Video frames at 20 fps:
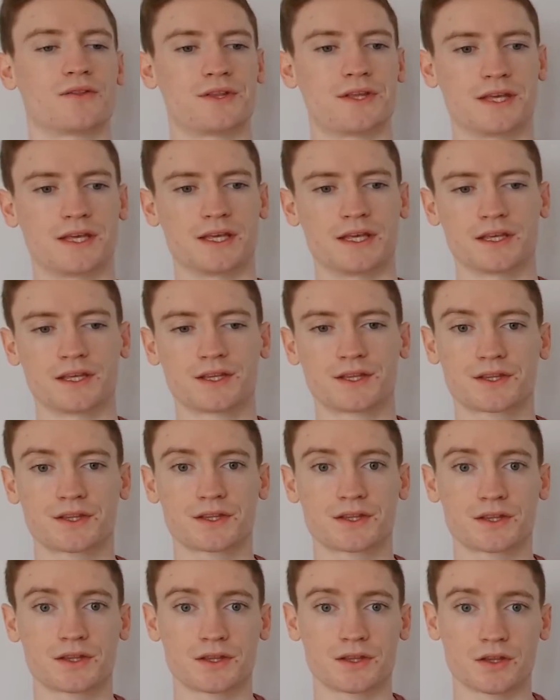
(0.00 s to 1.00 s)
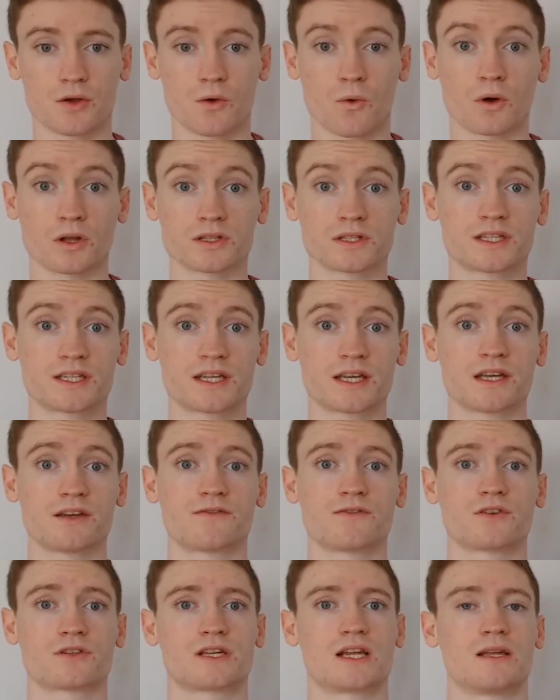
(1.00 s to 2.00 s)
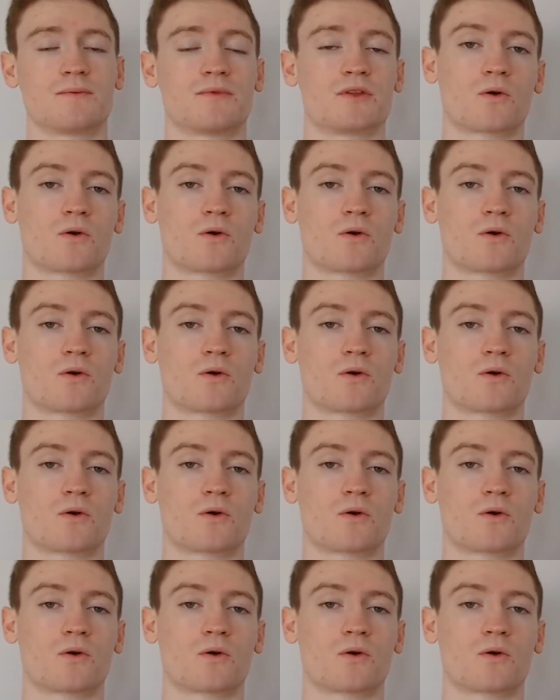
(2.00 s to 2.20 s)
the quantity of your sleep.